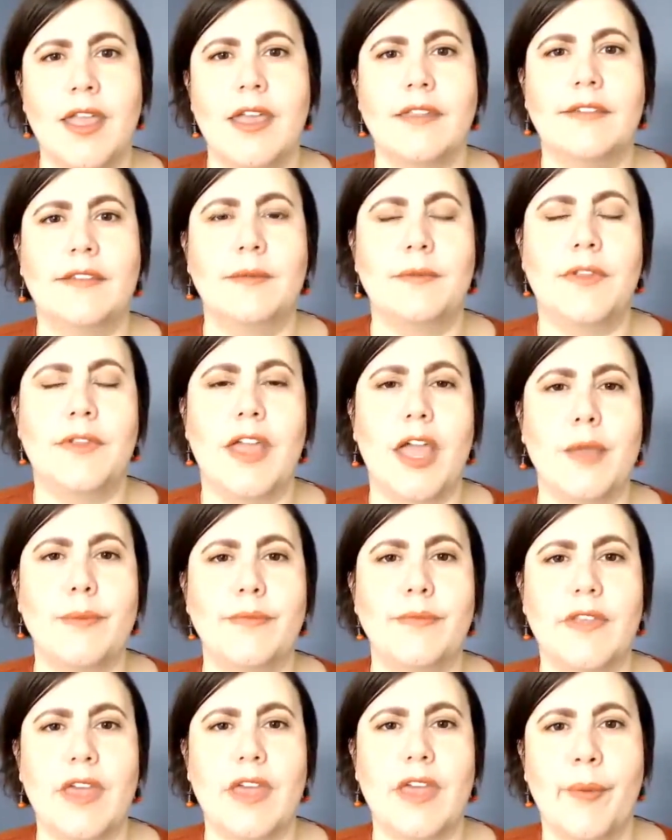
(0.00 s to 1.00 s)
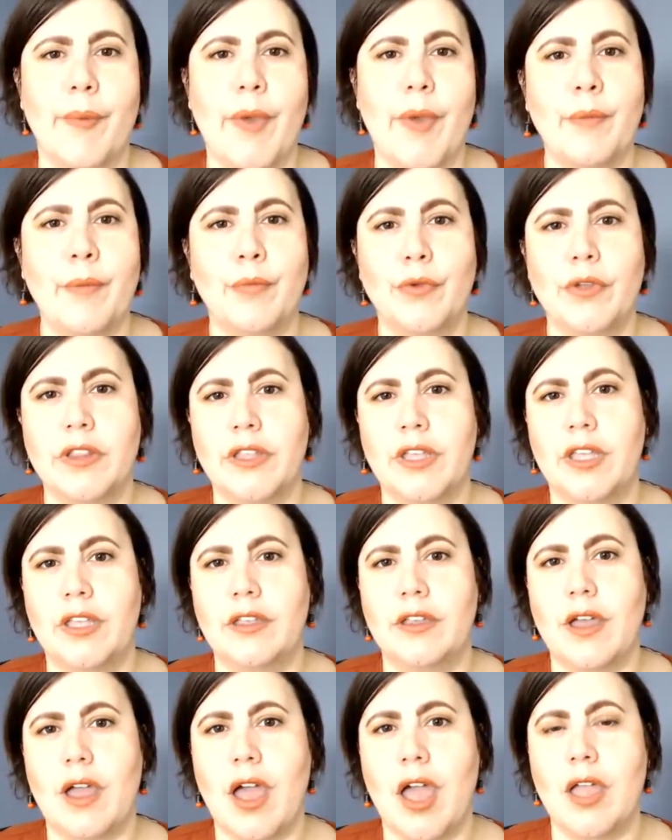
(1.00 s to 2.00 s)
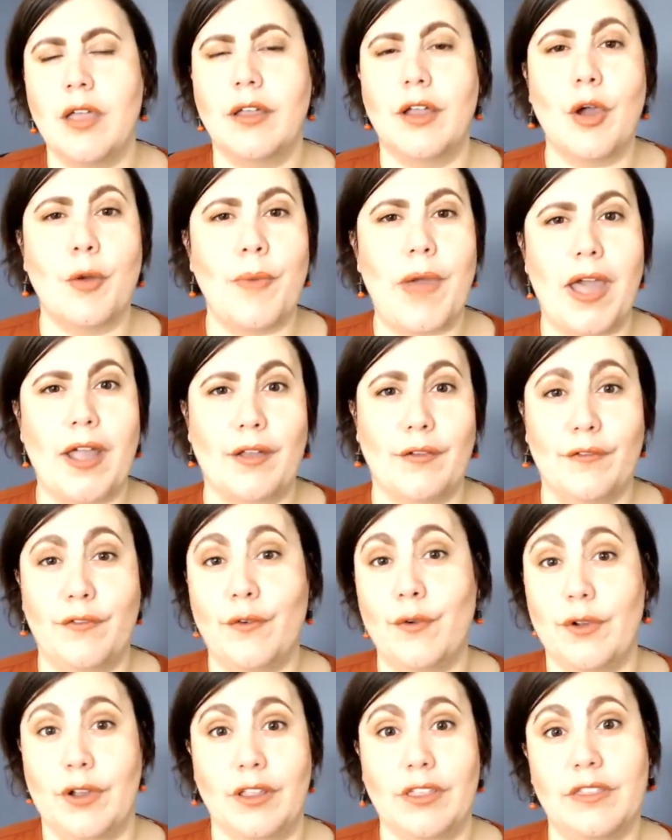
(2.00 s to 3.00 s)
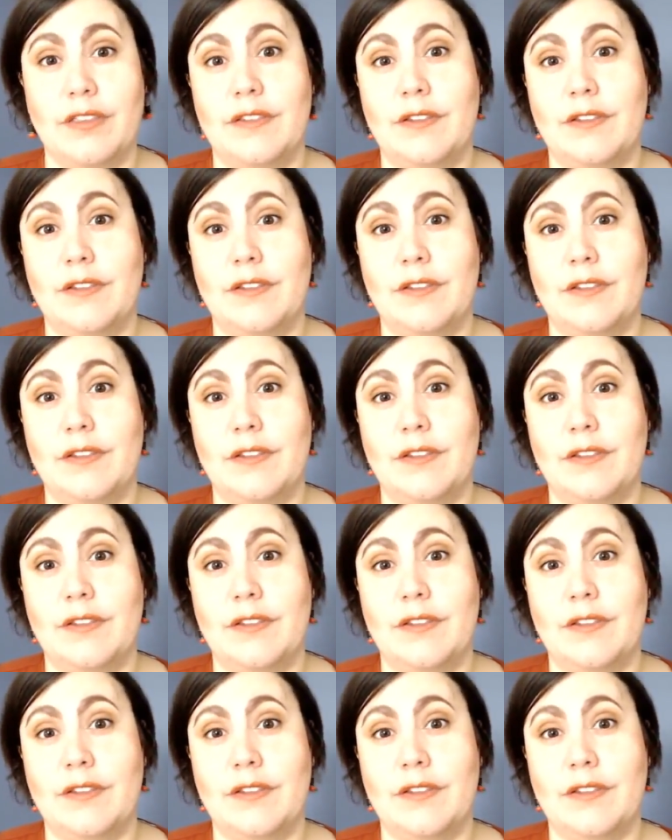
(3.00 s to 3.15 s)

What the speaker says: Sometimes I go back and forth.